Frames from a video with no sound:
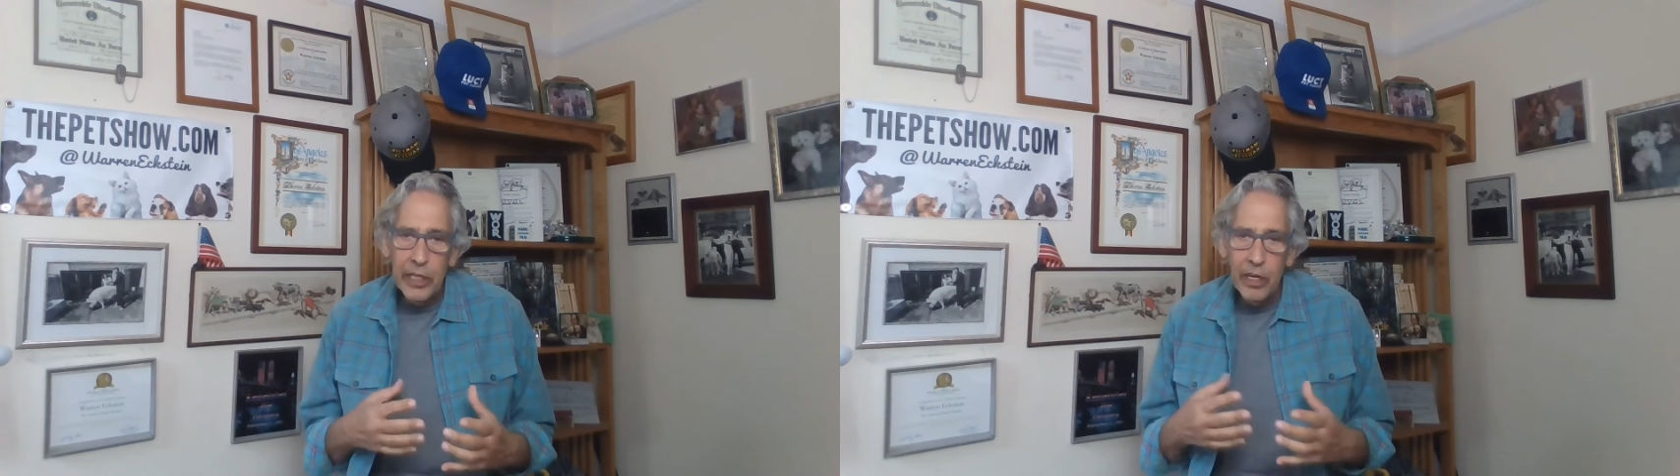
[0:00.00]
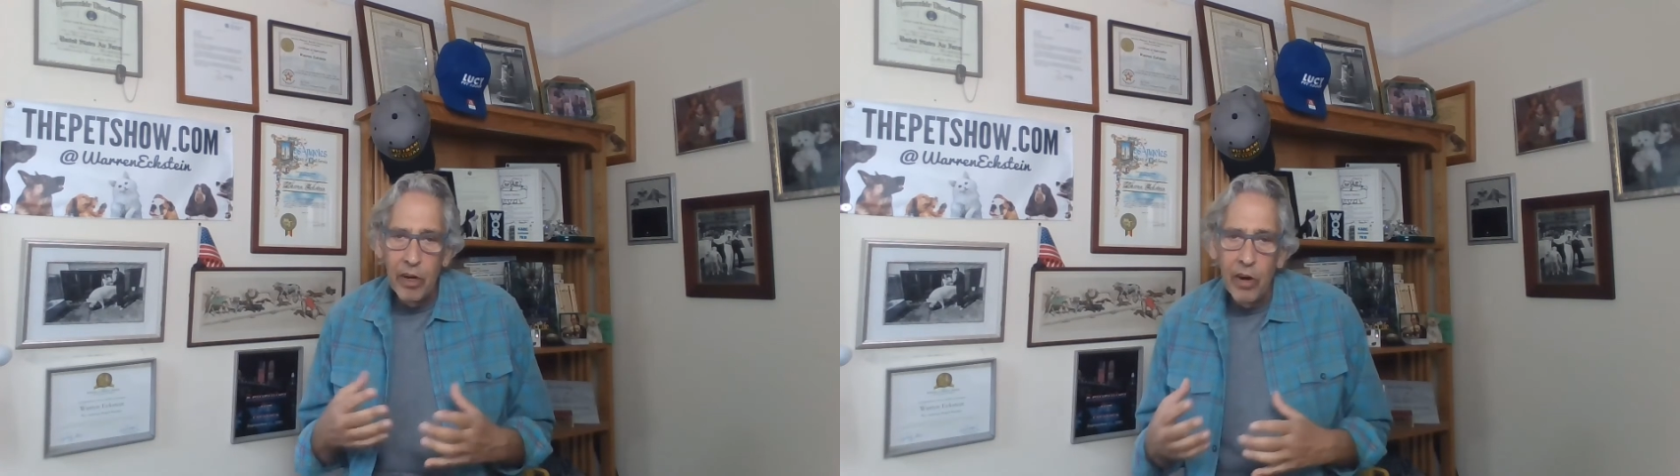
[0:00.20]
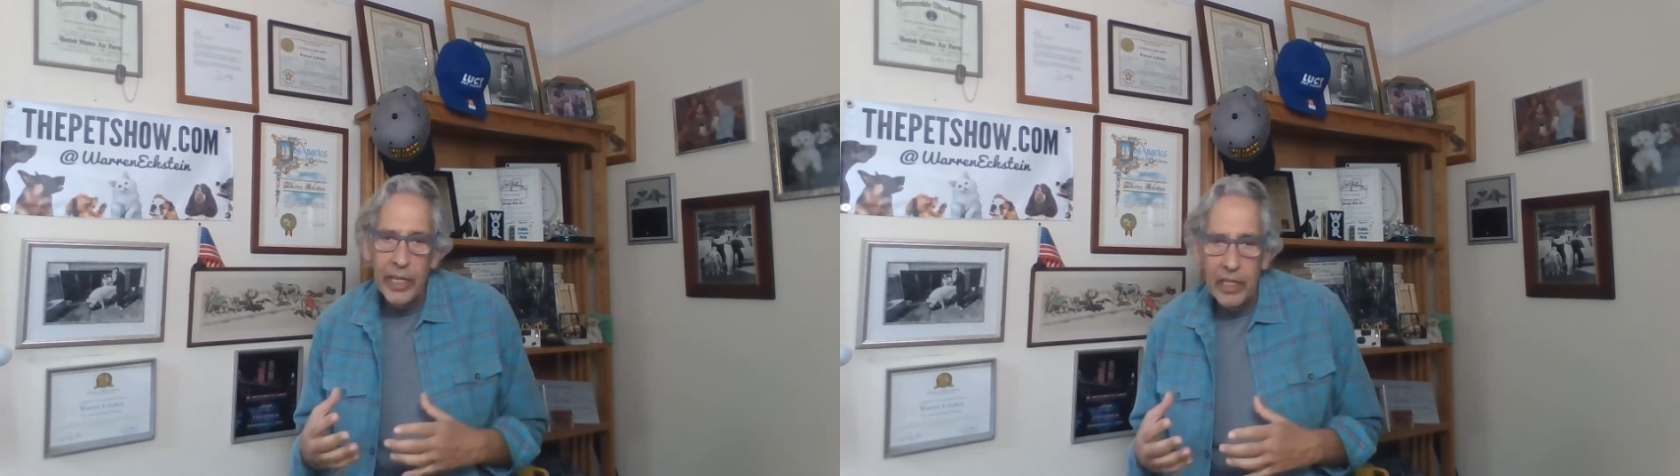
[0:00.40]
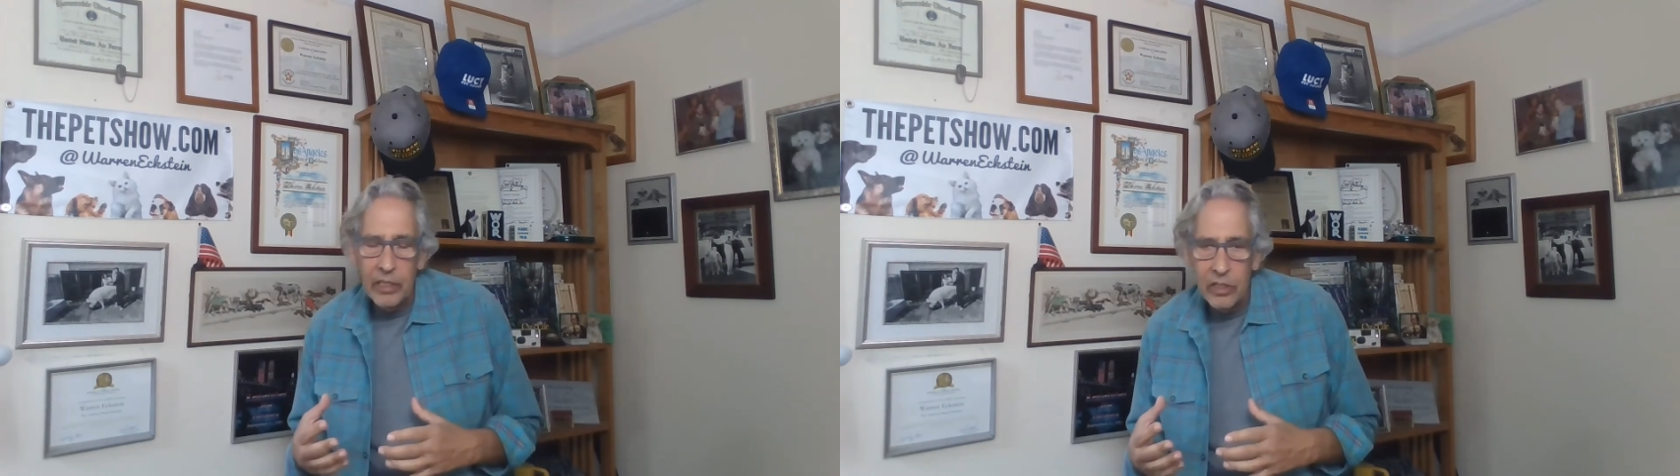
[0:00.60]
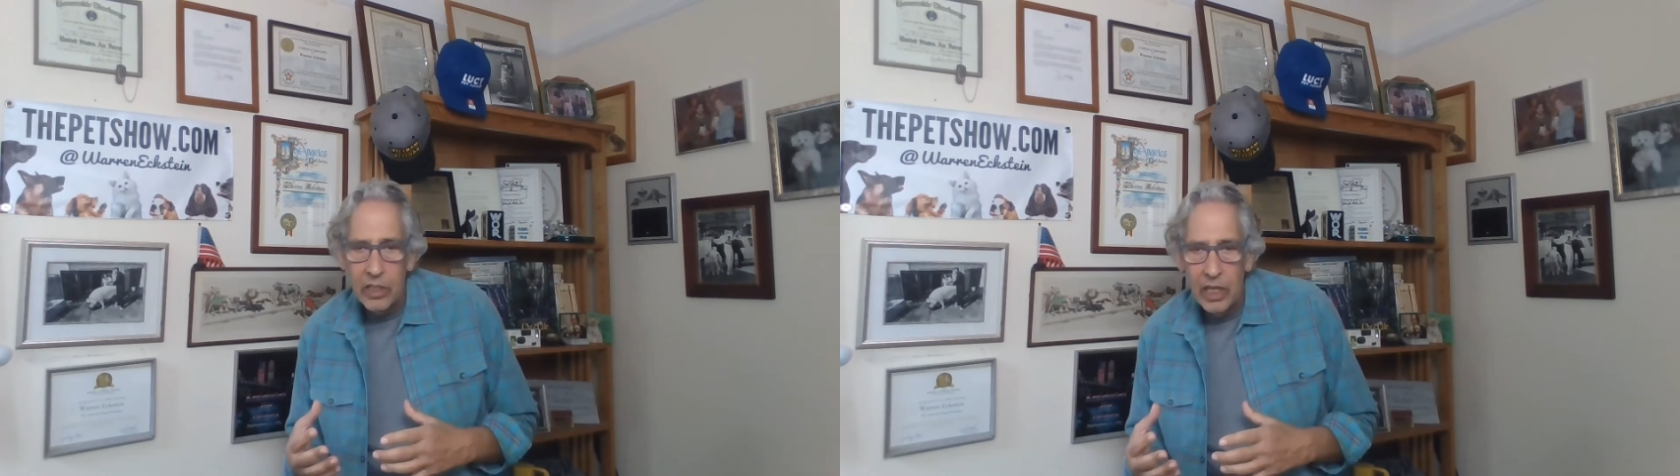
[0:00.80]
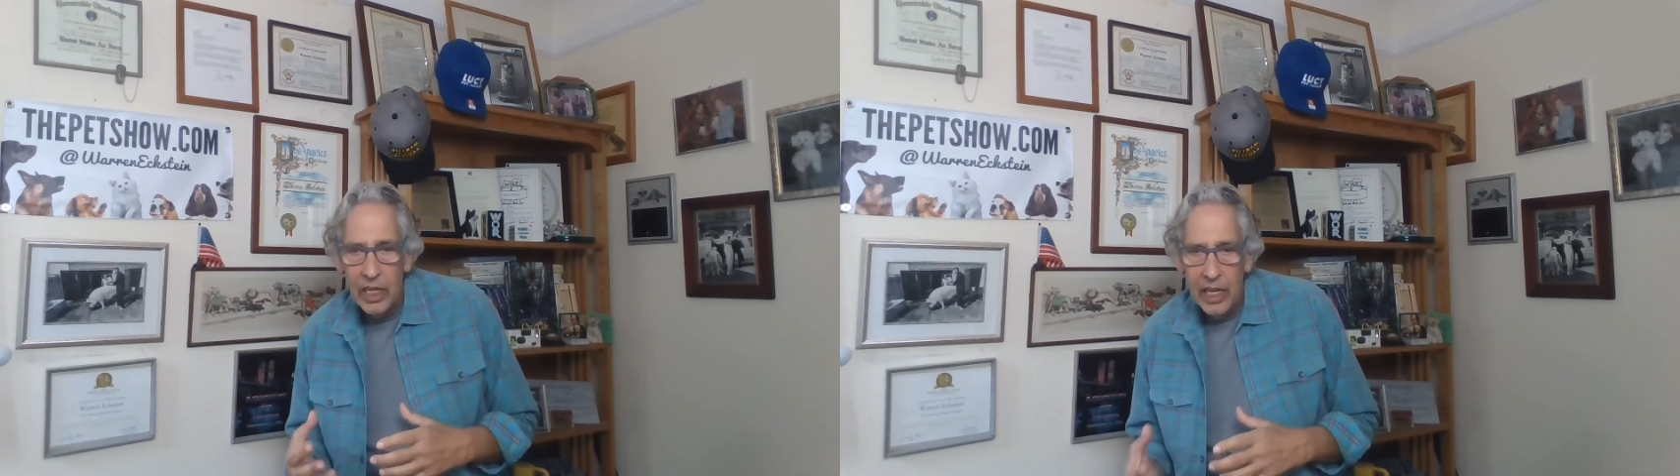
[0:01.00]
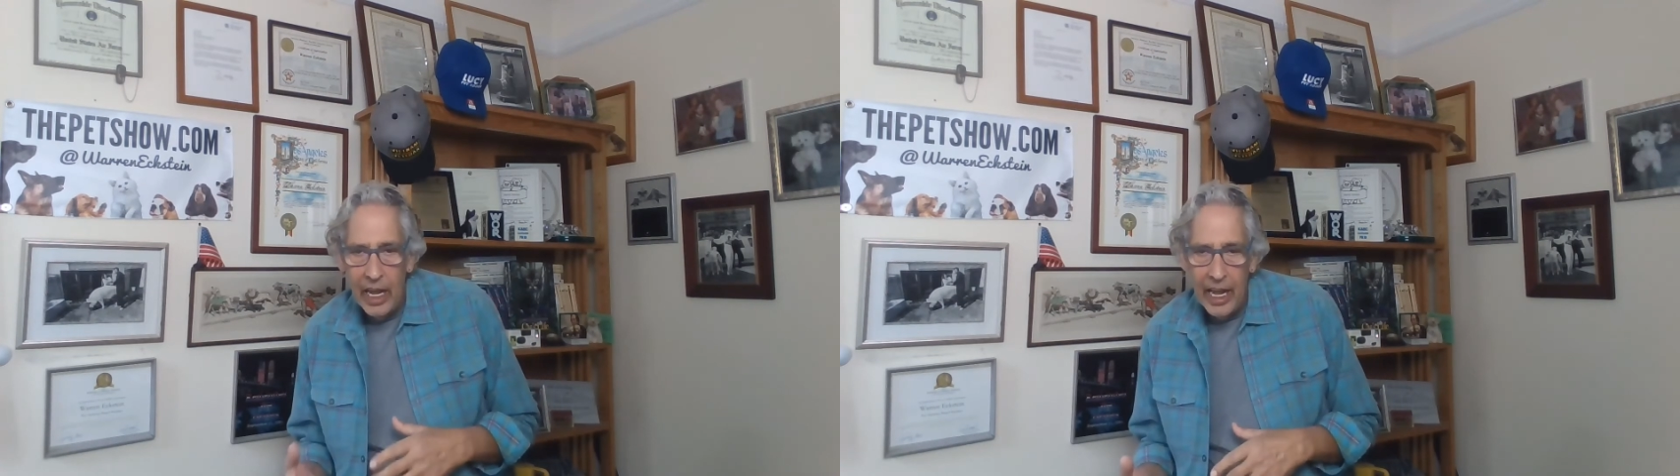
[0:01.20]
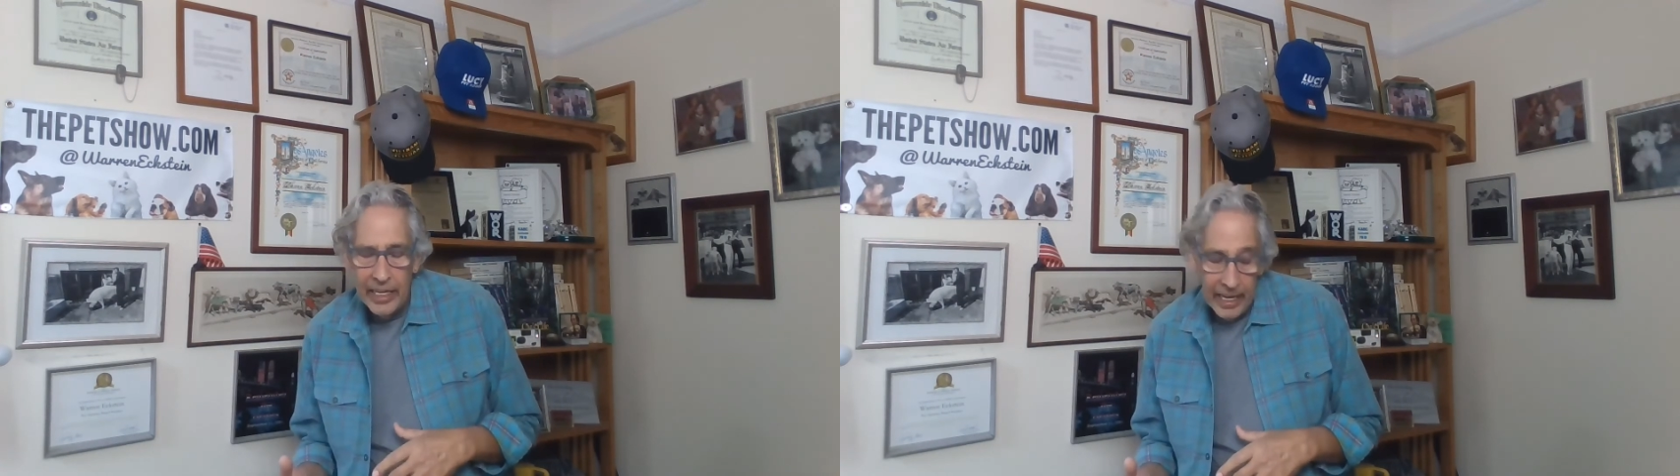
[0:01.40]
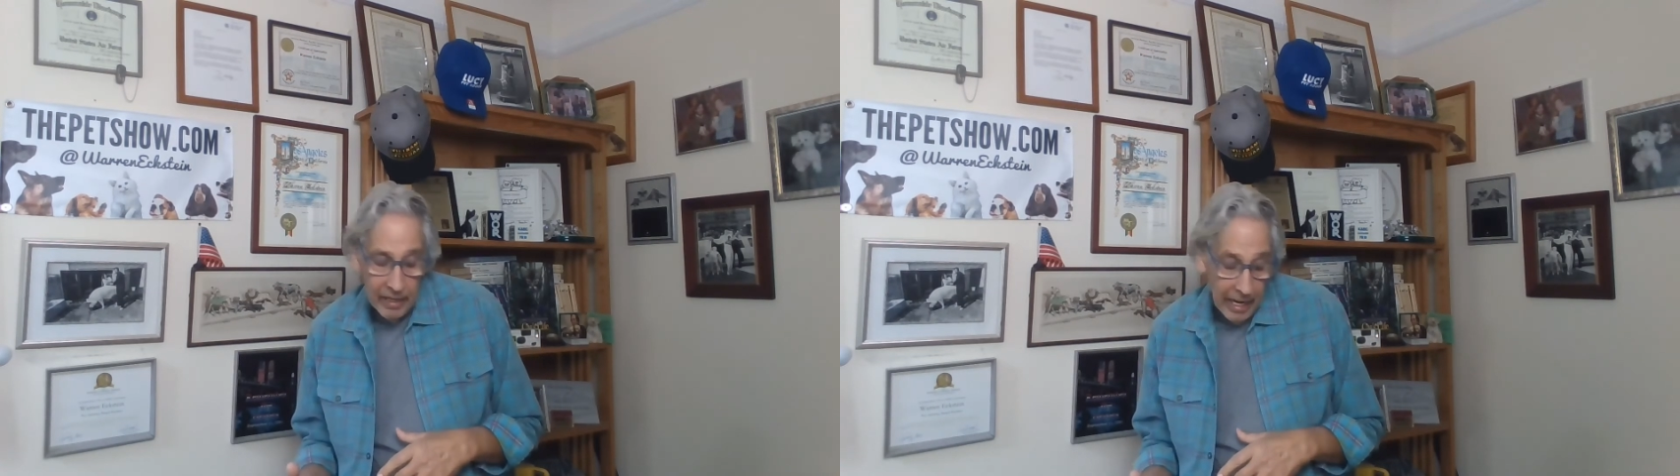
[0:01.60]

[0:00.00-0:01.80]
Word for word: their guardians and, and,